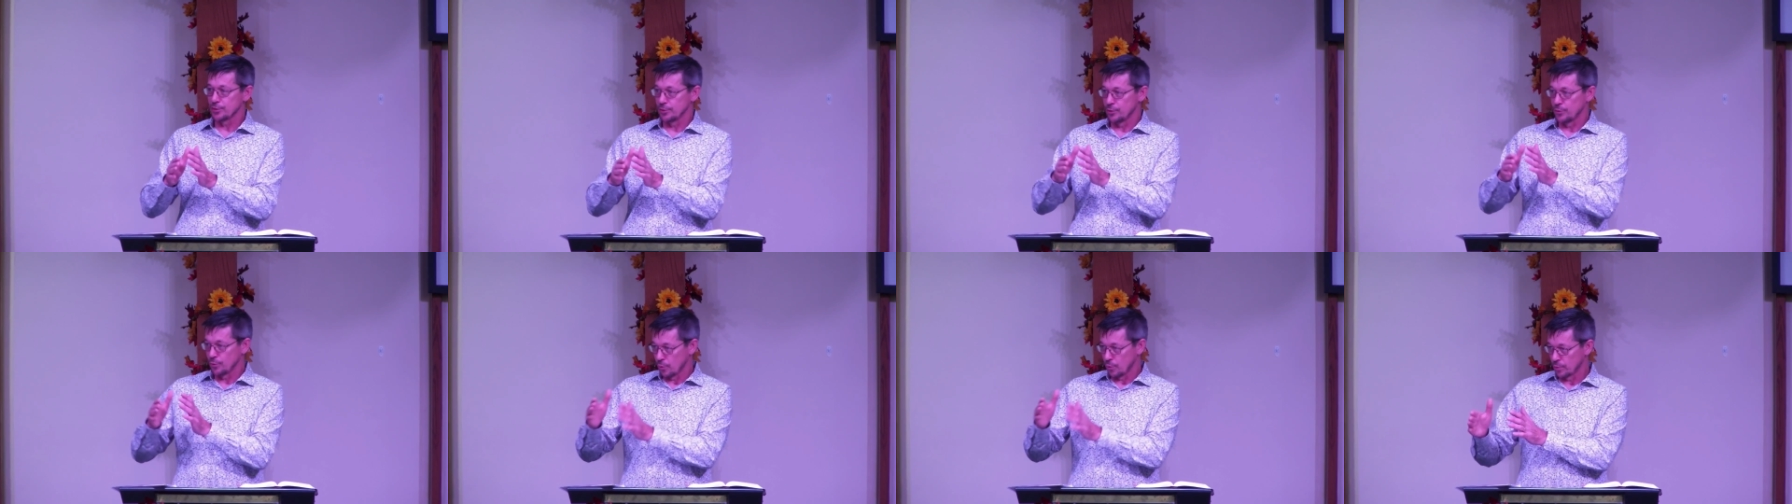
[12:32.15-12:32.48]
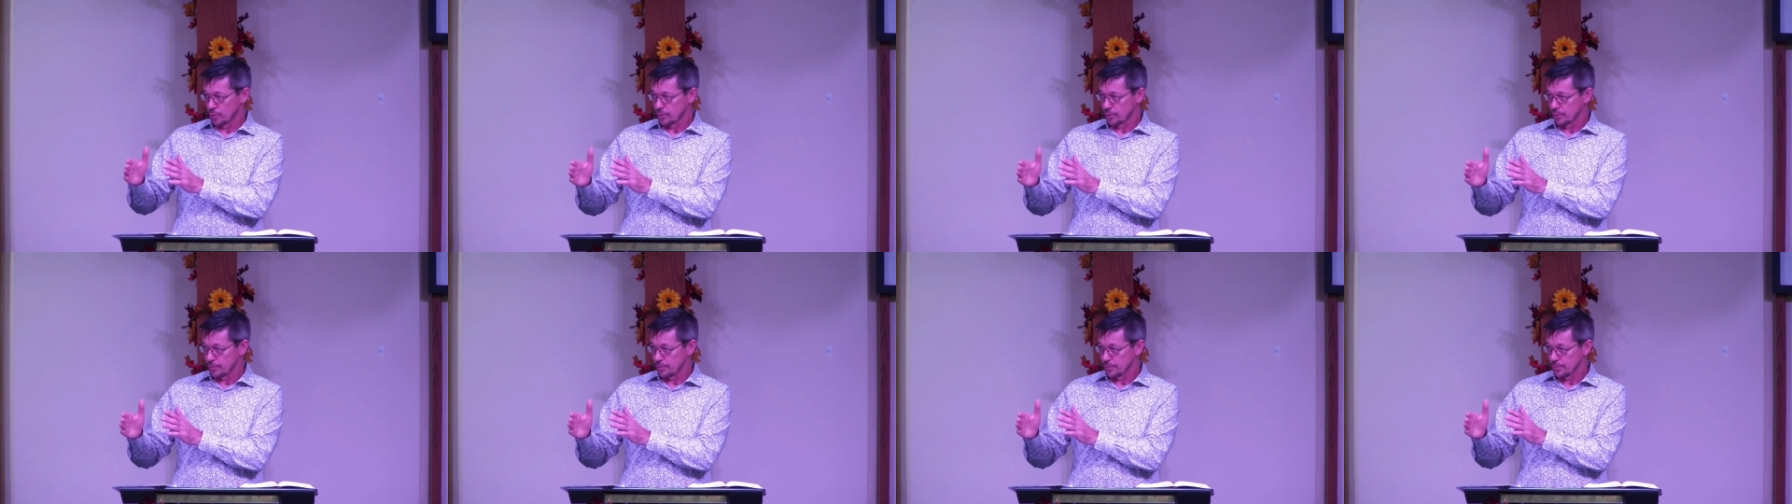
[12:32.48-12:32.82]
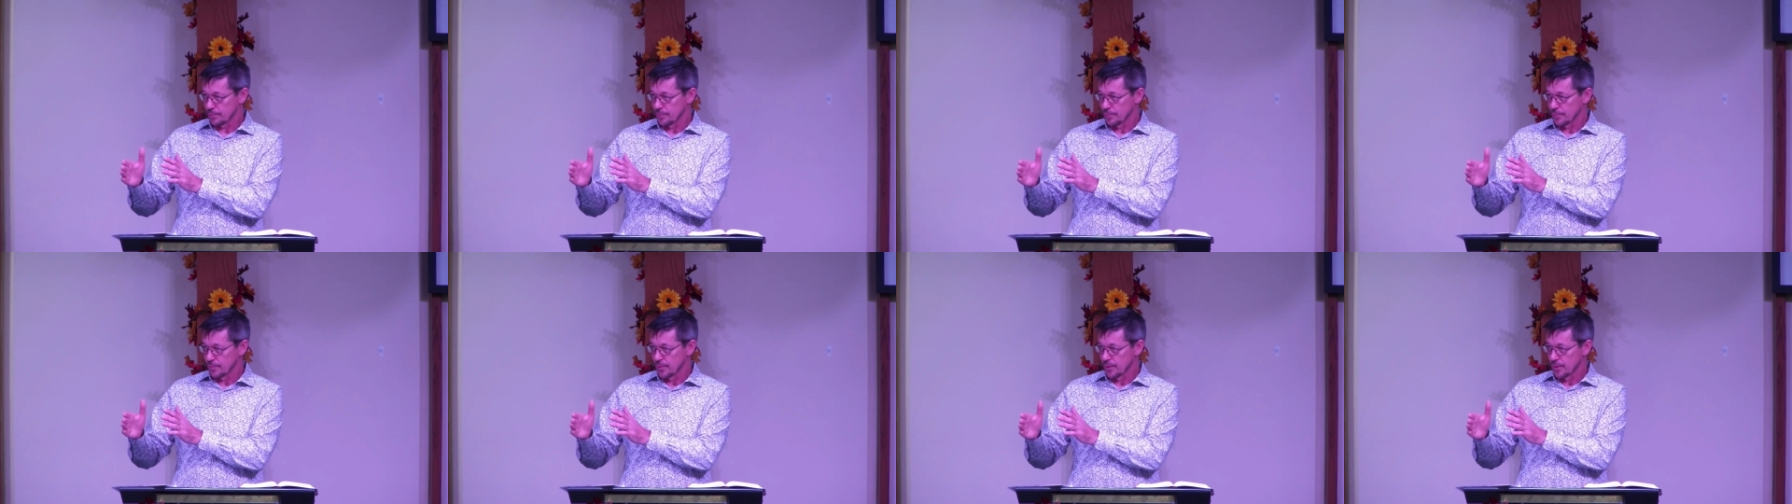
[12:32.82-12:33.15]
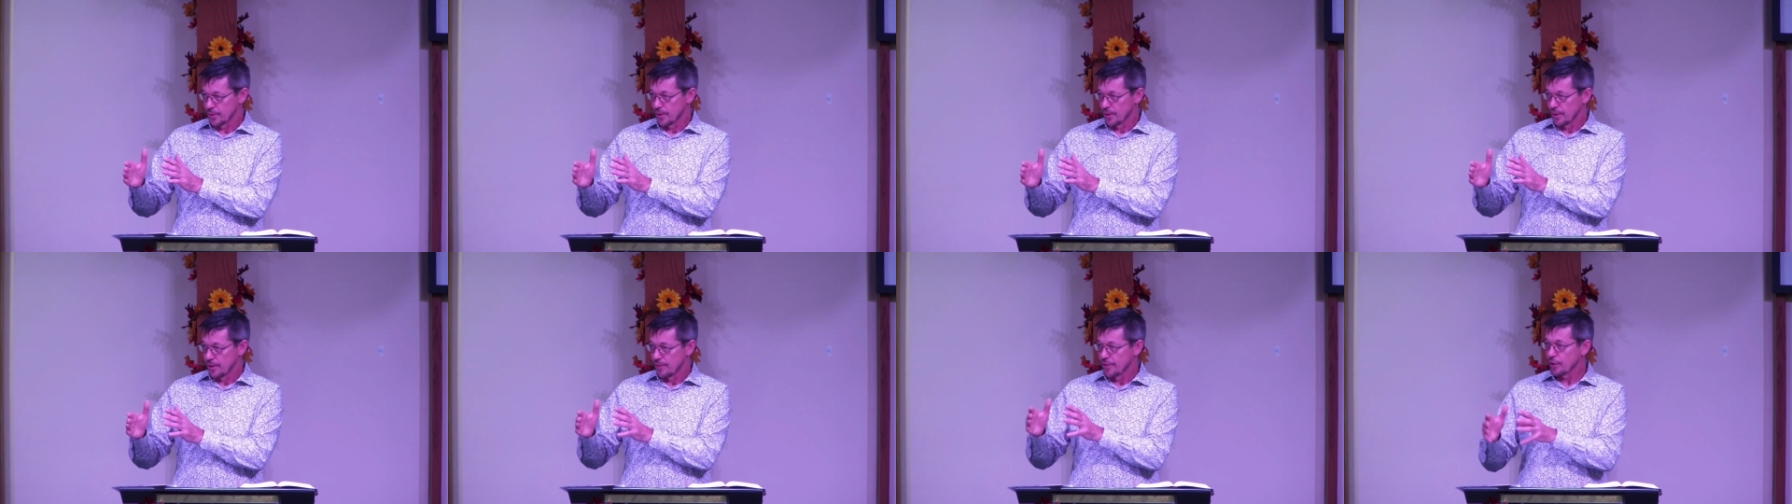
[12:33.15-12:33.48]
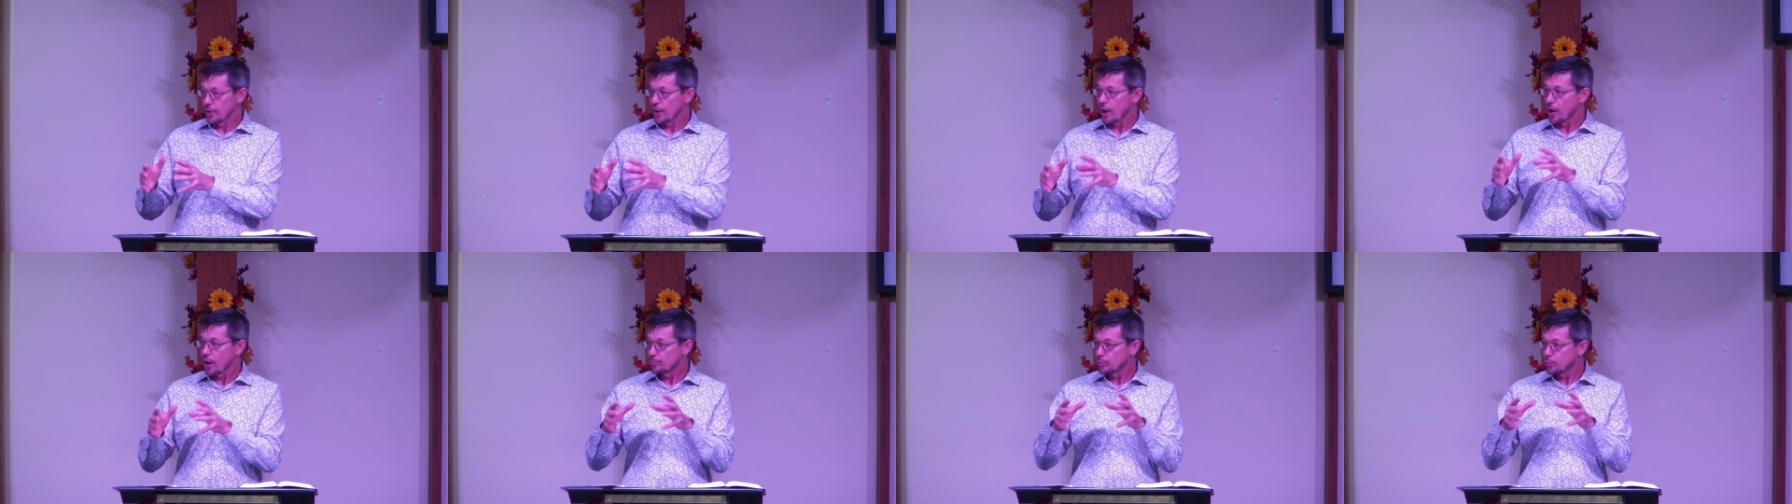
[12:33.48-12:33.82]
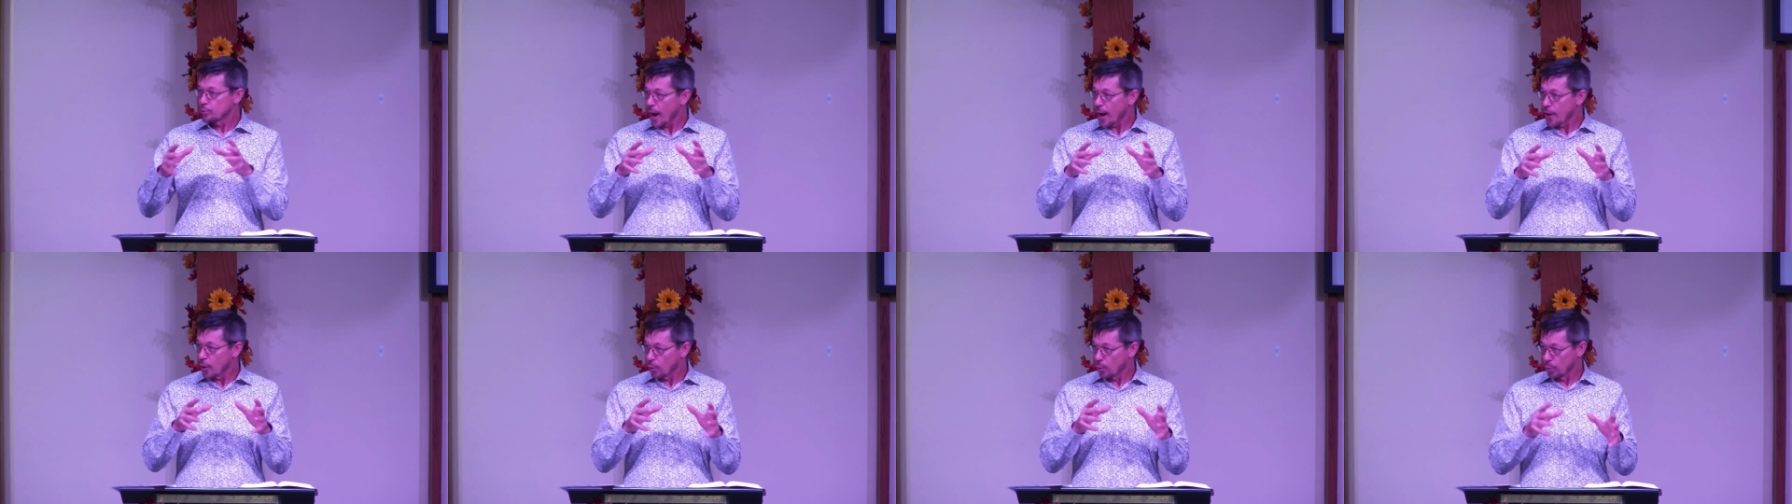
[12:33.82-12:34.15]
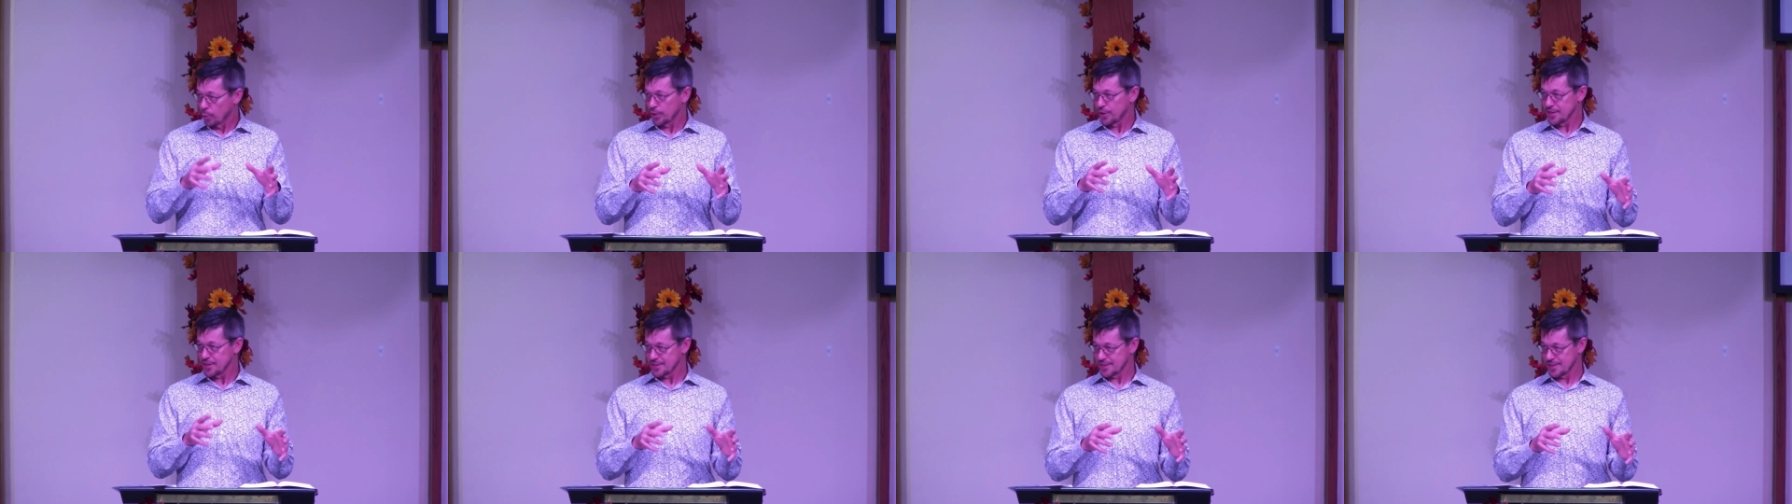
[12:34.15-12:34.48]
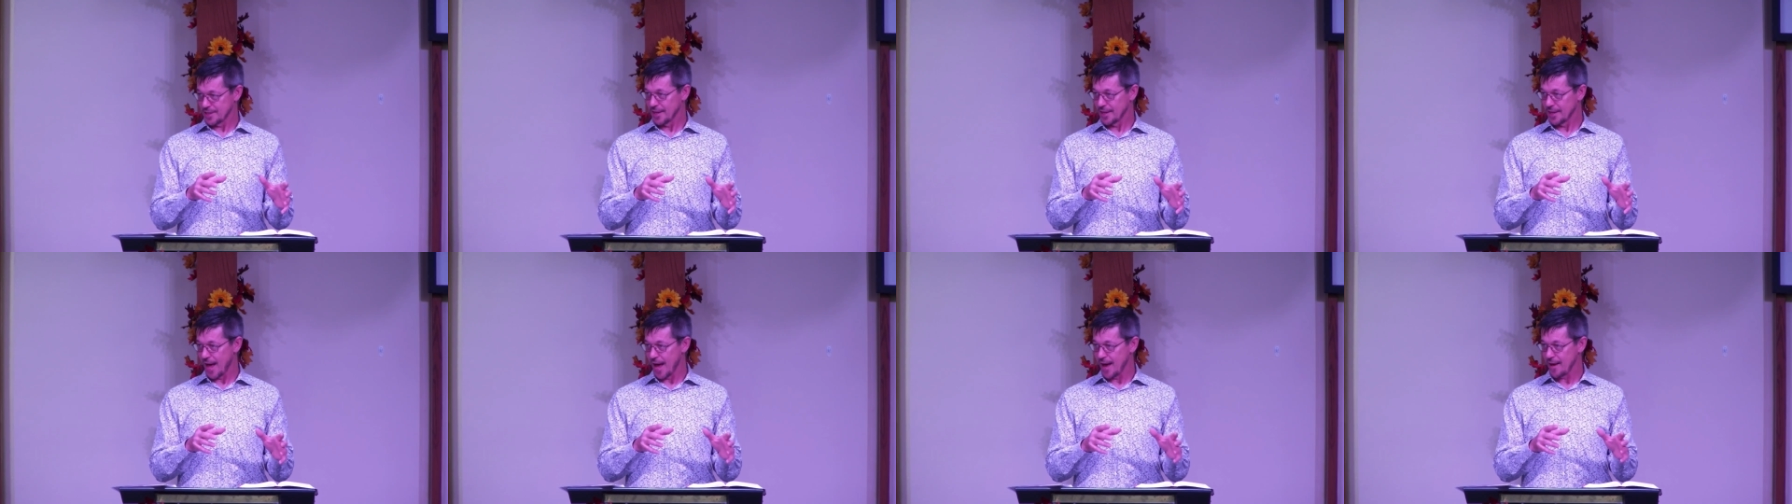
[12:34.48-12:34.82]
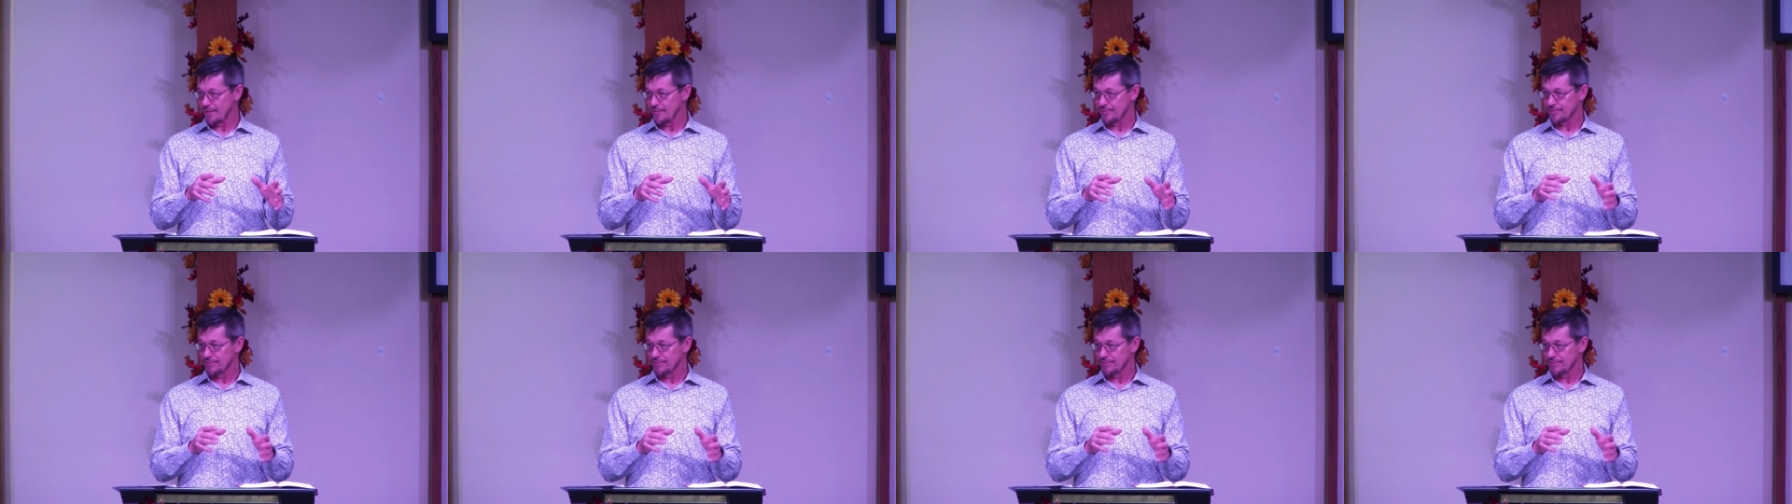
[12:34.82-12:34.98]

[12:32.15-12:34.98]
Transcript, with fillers: order there are priorities in life.